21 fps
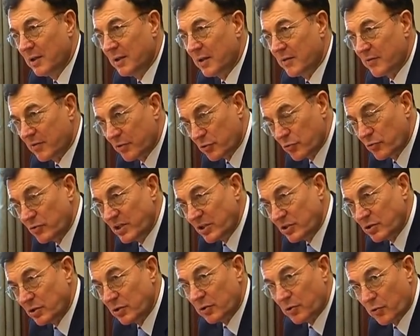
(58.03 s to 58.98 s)
It's a
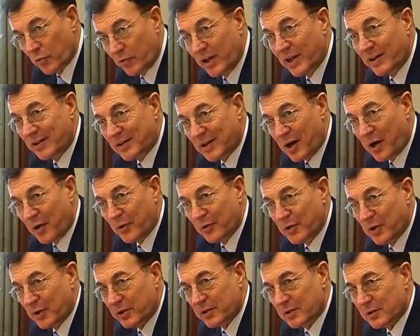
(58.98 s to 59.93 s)
traditional Korean cow,
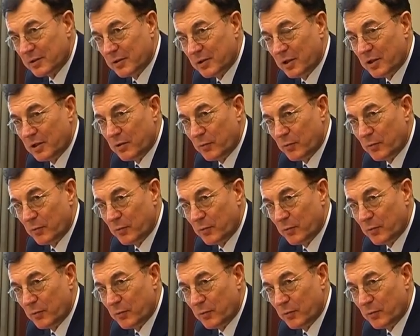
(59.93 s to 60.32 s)
not an